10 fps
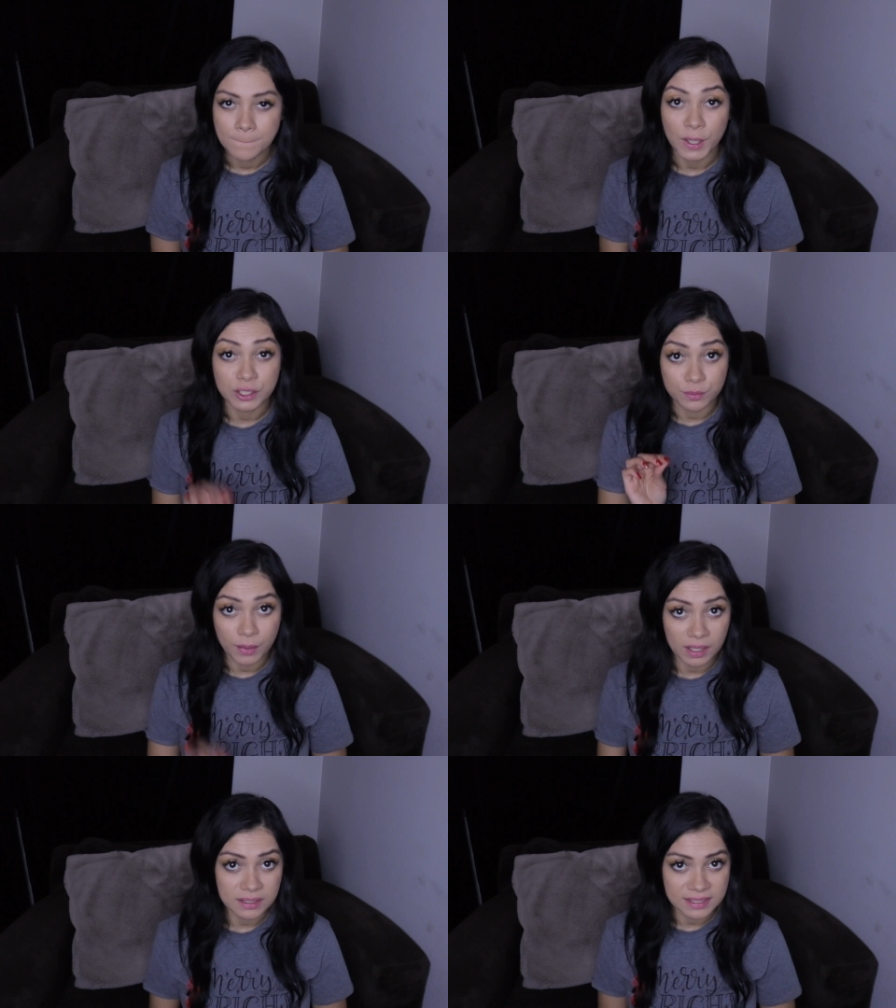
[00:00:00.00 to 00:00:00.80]
Birch
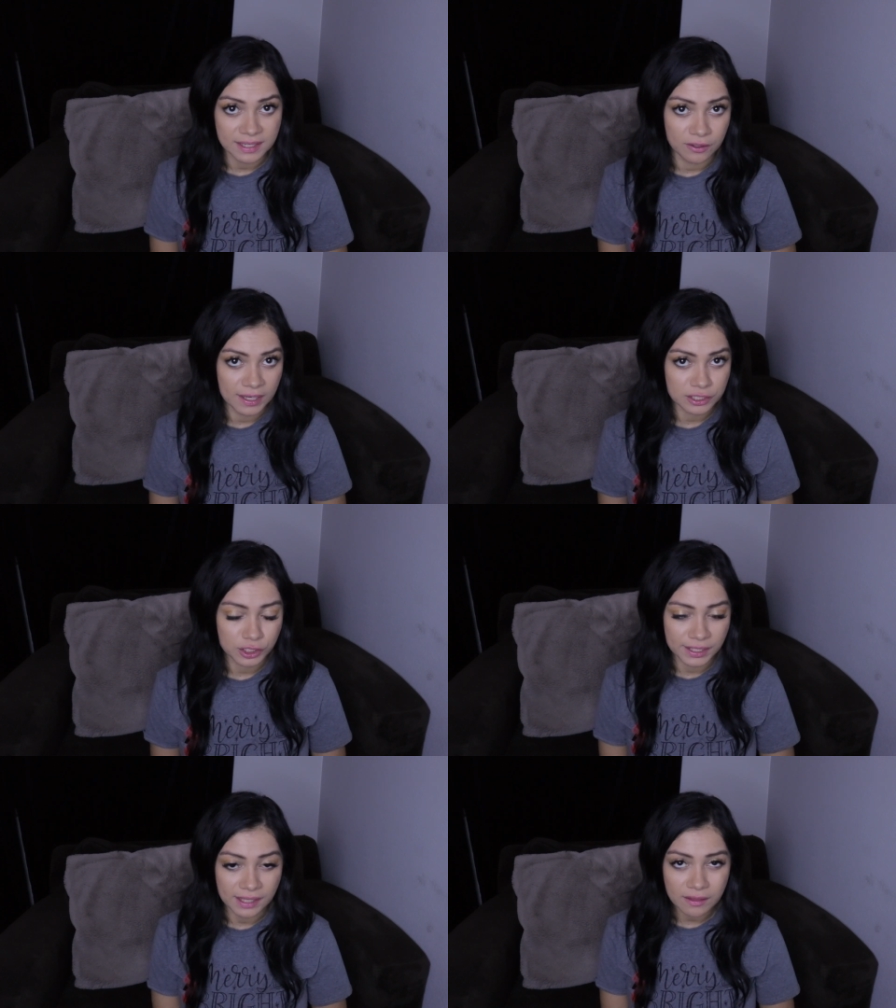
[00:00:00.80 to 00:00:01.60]
Box. I don't
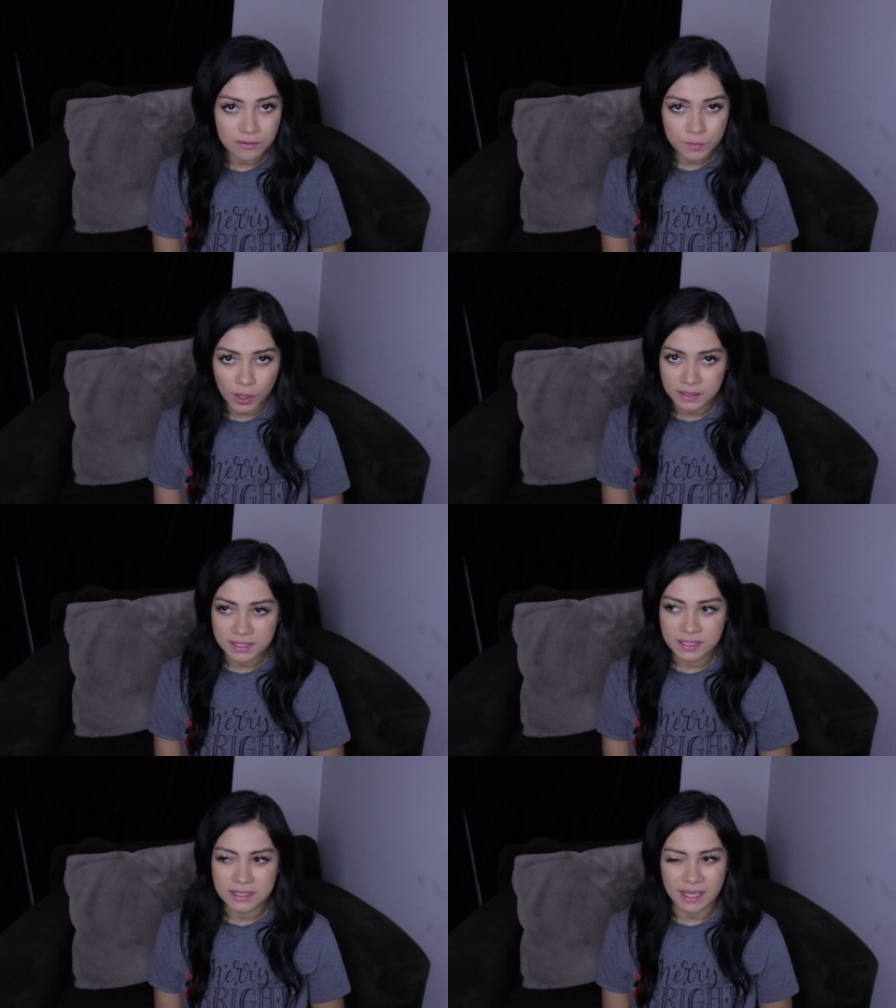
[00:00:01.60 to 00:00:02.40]
actually get those
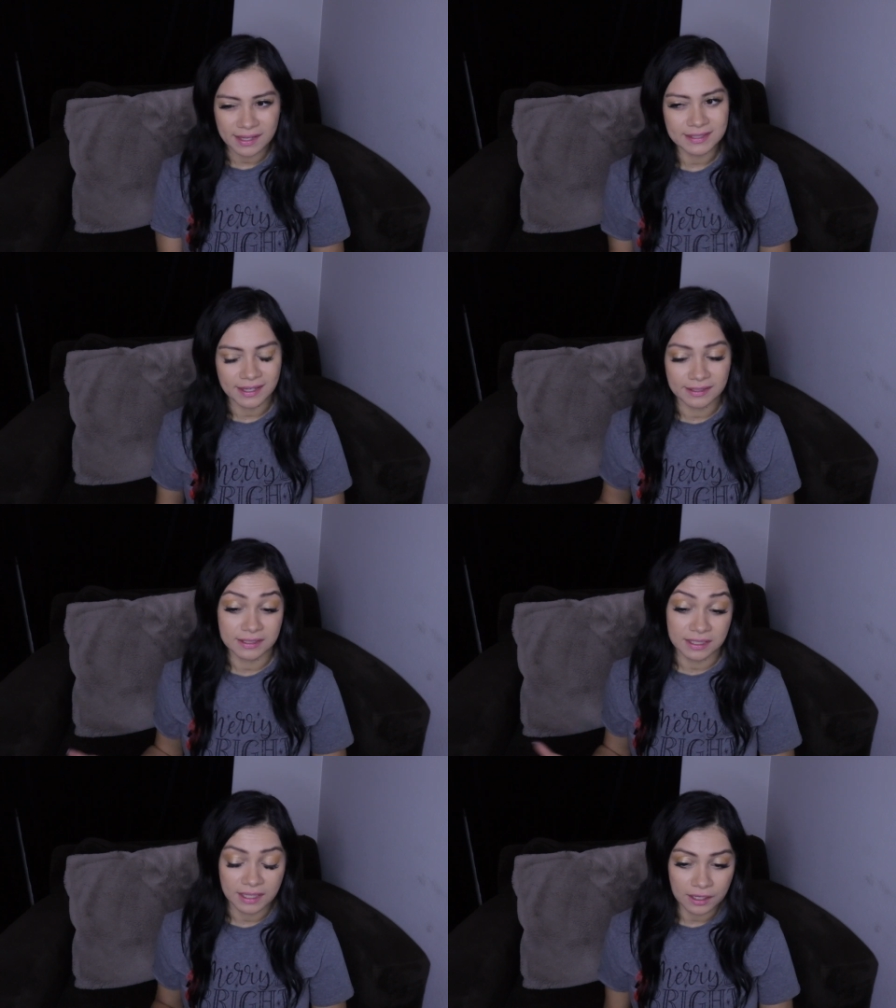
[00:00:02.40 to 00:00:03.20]
boxes. I guess I
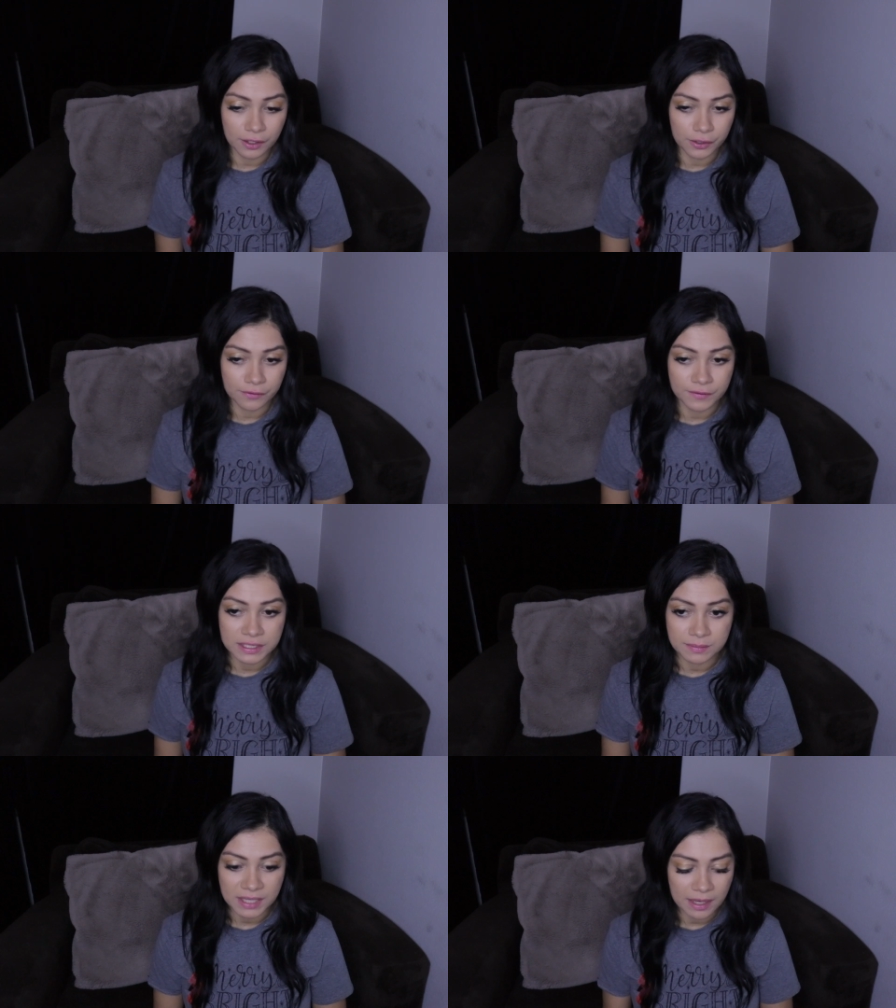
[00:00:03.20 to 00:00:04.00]
did get Allure for
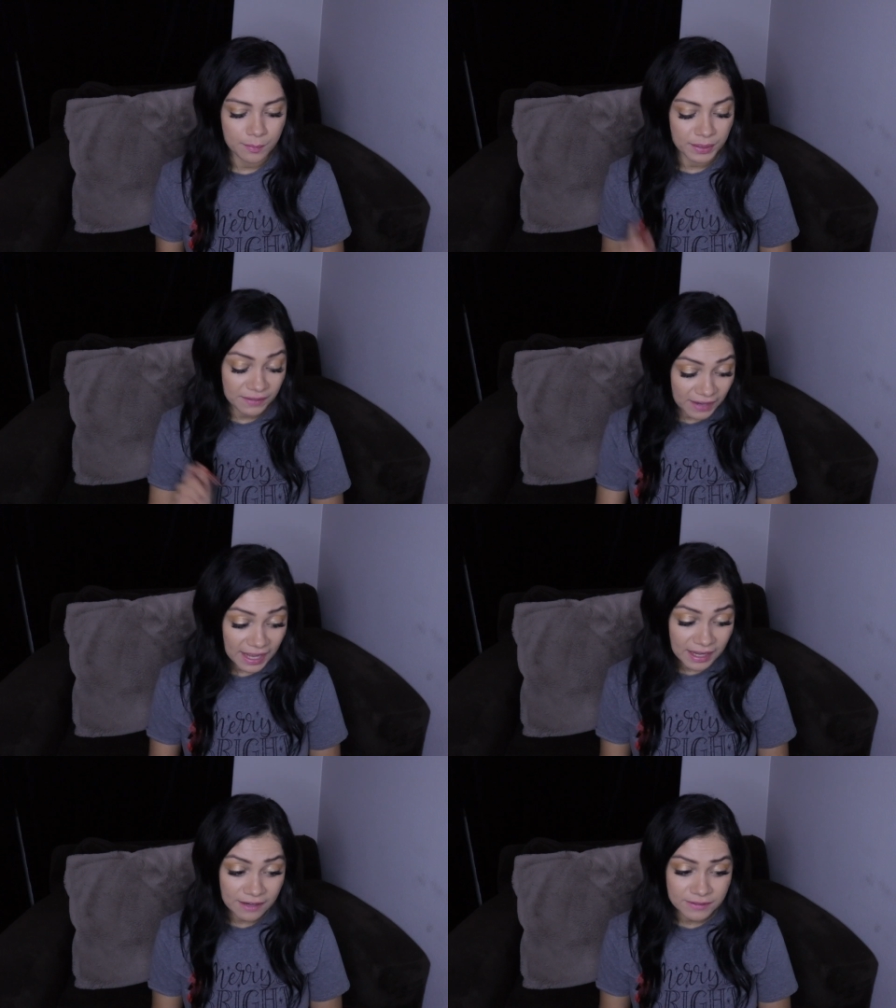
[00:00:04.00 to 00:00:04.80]
some time, but
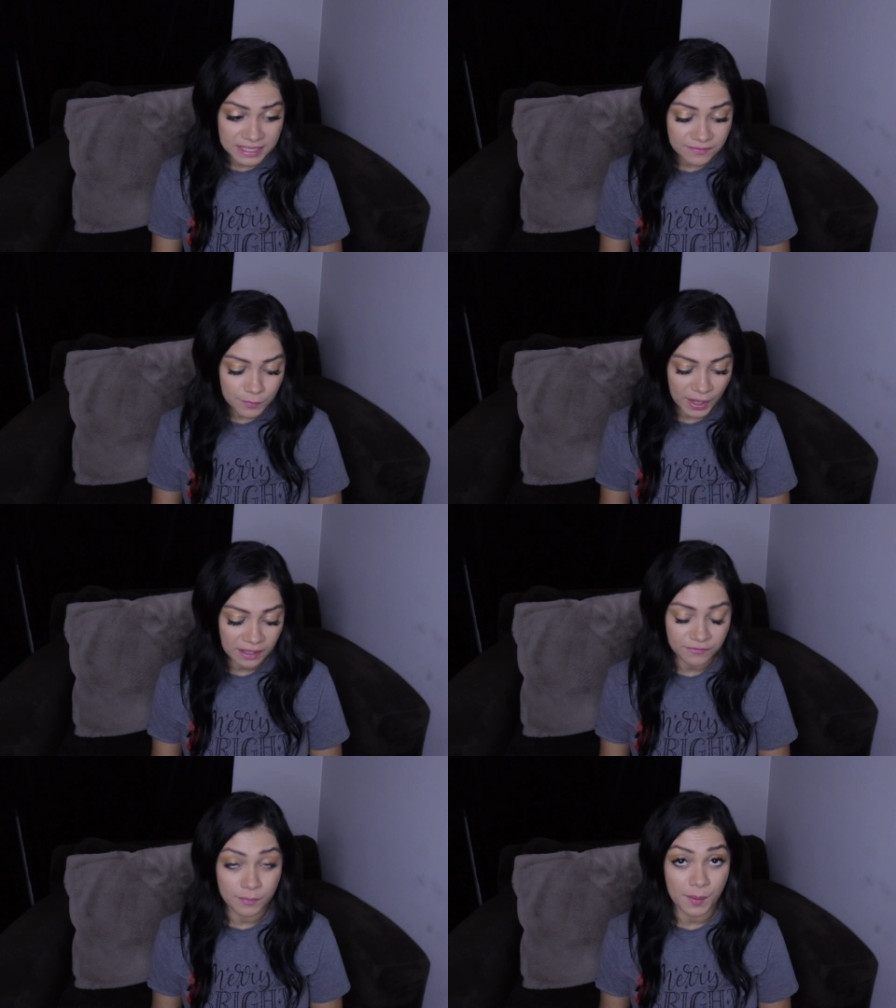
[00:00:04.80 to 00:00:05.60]
I've received a
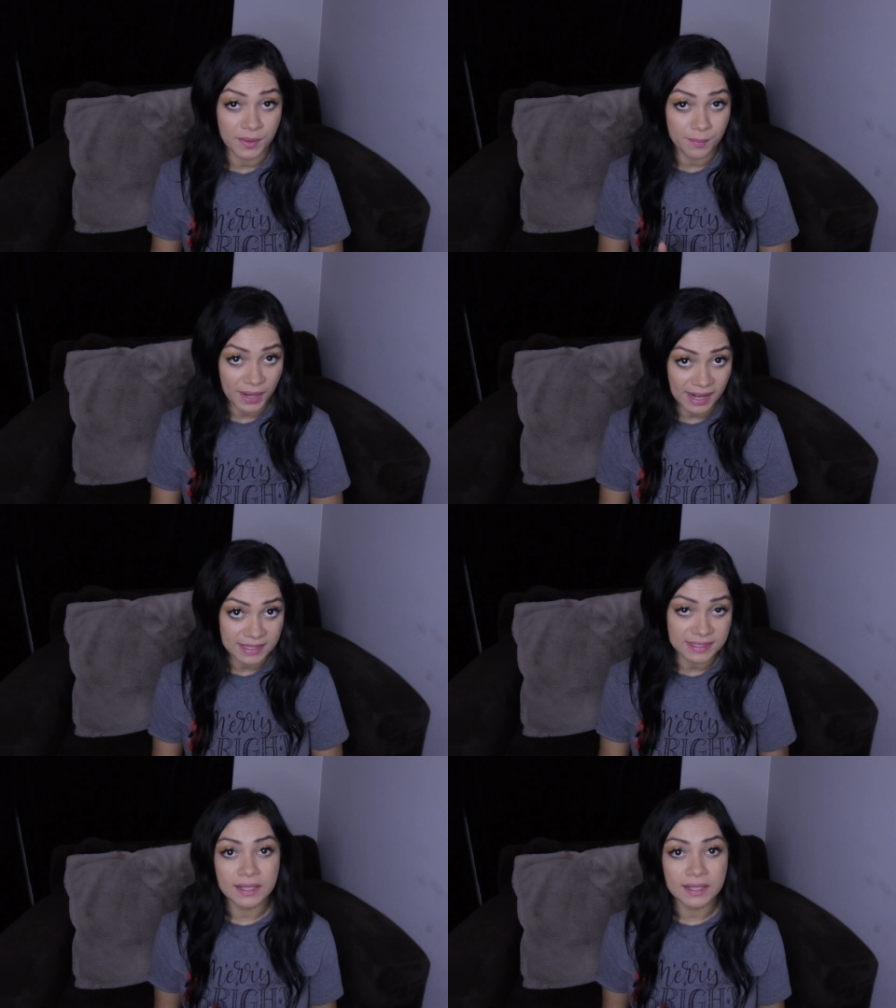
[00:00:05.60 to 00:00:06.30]
palette from them in the past.